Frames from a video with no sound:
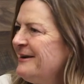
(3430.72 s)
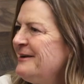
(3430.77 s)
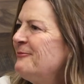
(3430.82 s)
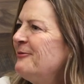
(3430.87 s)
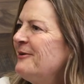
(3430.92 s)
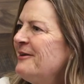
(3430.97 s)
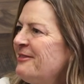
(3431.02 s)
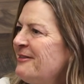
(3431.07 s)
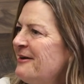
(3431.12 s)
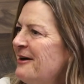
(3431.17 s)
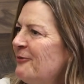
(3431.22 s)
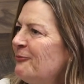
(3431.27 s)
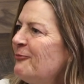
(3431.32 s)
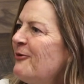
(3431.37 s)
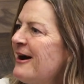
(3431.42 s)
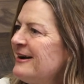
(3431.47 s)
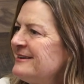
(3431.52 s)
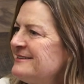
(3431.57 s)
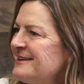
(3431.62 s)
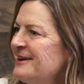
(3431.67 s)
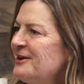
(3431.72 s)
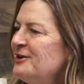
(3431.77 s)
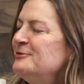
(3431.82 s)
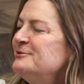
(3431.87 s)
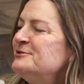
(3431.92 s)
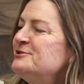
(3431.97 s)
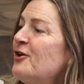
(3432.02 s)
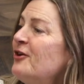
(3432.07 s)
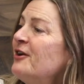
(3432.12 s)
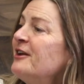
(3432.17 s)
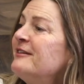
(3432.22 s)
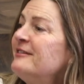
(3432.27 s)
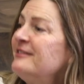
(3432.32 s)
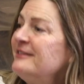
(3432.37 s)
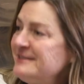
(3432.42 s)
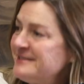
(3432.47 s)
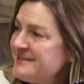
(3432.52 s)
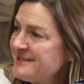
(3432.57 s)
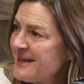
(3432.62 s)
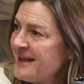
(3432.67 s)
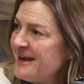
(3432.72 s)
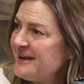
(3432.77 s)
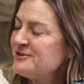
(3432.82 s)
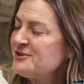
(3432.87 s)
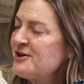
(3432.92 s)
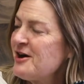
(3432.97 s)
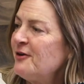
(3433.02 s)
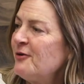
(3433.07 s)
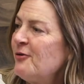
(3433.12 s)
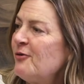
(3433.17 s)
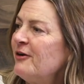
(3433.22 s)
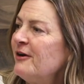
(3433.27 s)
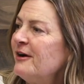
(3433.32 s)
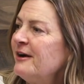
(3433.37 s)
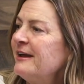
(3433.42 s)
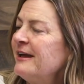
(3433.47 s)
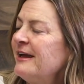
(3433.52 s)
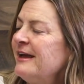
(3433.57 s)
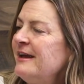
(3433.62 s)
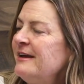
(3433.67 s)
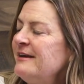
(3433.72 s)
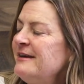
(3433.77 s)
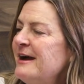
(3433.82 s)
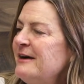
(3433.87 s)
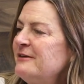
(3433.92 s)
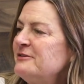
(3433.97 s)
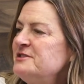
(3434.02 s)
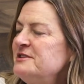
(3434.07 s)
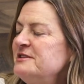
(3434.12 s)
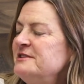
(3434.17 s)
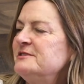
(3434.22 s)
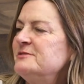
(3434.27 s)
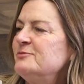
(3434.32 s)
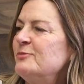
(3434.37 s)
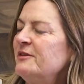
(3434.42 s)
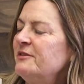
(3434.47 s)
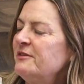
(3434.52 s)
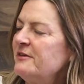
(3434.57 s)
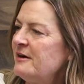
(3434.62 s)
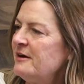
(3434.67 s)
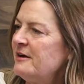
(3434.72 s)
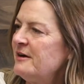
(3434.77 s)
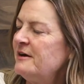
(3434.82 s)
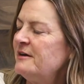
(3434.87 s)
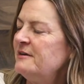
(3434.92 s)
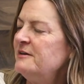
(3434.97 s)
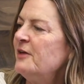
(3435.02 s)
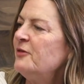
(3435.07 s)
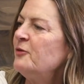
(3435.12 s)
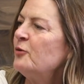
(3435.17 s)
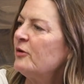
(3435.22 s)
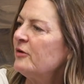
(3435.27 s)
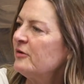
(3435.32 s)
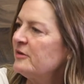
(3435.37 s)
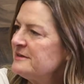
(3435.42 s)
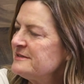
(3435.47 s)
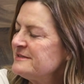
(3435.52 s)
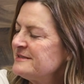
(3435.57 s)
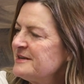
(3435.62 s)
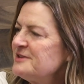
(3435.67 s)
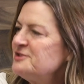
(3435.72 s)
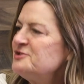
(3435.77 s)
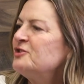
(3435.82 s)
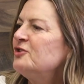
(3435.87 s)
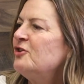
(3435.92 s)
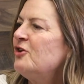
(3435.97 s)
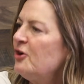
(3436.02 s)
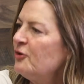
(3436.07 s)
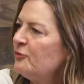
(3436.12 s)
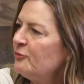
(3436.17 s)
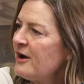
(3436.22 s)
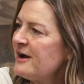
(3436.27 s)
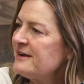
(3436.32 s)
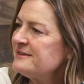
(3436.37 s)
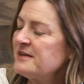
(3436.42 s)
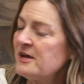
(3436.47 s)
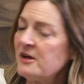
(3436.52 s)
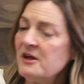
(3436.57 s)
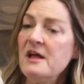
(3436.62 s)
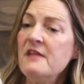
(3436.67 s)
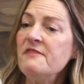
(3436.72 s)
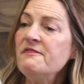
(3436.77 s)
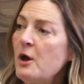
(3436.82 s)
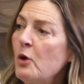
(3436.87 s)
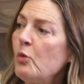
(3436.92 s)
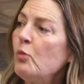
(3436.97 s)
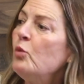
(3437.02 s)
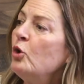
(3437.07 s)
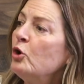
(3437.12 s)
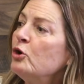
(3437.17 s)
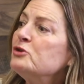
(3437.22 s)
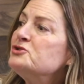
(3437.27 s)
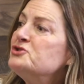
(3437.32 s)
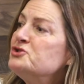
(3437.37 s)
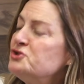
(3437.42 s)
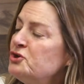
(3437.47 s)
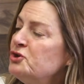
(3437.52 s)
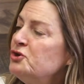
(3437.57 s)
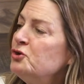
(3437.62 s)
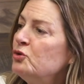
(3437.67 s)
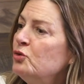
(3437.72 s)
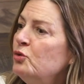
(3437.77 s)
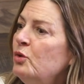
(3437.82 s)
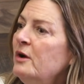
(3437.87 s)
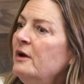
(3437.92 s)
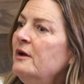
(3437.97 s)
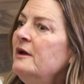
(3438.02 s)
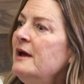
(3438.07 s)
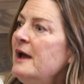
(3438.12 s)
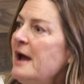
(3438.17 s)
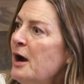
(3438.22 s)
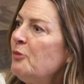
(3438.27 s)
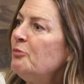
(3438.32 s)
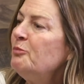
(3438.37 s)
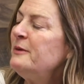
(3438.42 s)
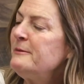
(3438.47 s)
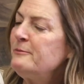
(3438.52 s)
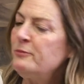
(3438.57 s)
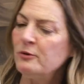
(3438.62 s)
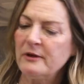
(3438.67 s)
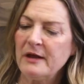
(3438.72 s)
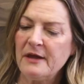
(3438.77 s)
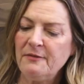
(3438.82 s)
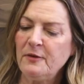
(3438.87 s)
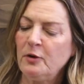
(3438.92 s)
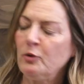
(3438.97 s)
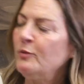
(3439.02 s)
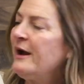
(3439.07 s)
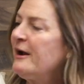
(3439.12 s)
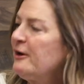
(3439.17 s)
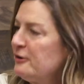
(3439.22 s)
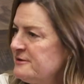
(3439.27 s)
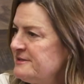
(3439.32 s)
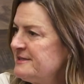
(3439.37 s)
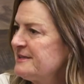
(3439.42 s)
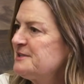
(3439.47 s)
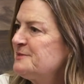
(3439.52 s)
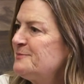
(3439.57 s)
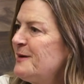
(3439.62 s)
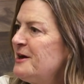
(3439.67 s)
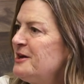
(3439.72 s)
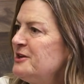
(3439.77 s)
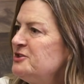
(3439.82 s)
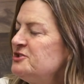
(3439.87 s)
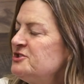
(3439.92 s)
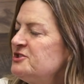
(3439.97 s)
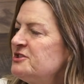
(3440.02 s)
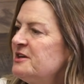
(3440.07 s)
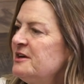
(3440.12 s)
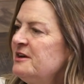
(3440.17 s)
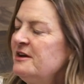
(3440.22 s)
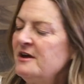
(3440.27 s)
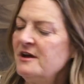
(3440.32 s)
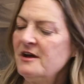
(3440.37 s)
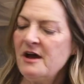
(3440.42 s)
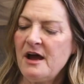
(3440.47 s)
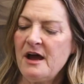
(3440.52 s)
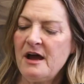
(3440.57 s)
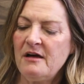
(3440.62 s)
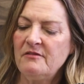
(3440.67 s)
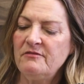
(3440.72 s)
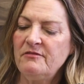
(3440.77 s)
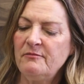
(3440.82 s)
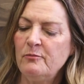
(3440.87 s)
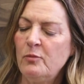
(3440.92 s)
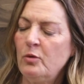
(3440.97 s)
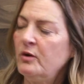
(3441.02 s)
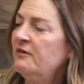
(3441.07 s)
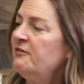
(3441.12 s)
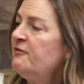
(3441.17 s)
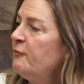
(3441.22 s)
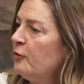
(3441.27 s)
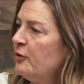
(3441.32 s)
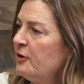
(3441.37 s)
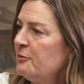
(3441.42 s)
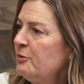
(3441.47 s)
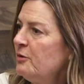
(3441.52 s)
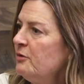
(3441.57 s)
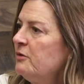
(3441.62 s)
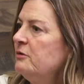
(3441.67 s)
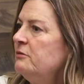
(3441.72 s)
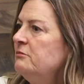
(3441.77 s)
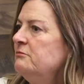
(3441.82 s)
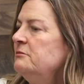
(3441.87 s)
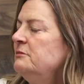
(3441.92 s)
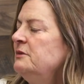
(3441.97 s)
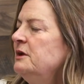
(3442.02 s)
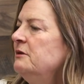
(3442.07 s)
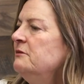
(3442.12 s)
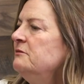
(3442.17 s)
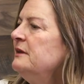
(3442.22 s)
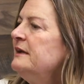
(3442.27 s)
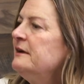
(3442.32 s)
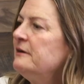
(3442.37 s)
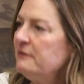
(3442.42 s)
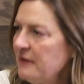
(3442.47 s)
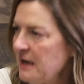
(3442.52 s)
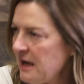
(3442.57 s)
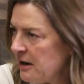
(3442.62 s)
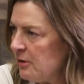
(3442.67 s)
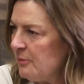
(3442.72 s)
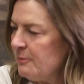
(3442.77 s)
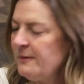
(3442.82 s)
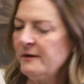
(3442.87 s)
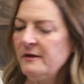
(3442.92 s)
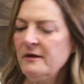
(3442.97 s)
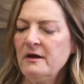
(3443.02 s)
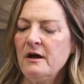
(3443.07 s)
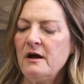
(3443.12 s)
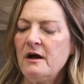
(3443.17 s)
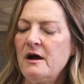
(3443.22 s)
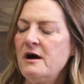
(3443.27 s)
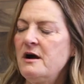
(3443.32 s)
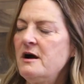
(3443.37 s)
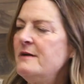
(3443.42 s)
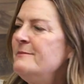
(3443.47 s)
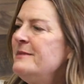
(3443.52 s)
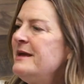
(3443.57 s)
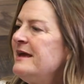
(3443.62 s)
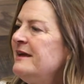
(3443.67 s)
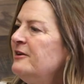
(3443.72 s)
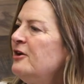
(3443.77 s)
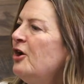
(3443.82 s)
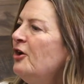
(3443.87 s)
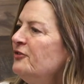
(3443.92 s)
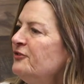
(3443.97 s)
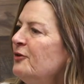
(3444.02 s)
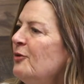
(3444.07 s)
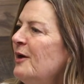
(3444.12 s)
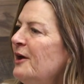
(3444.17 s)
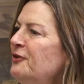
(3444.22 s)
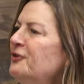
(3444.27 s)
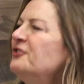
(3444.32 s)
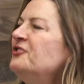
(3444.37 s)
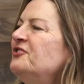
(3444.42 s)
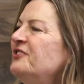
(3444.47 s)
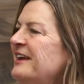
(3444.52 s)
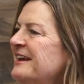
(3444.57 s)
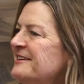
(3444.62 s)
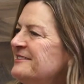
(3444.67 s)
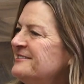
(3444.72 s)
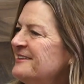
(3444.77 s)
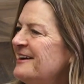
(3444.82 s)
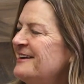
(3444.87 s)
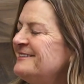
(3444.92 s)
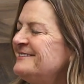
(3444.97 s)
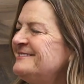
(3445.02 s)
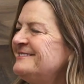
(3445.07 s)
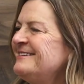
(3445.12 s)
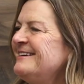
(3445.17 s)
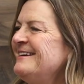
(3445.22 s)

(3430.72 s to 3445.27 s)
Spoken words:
with RASA, who started cleanslate.org, and now she's with another organization called RASA that works to help people get their records expunged, have more affordable, legal help, and also understands us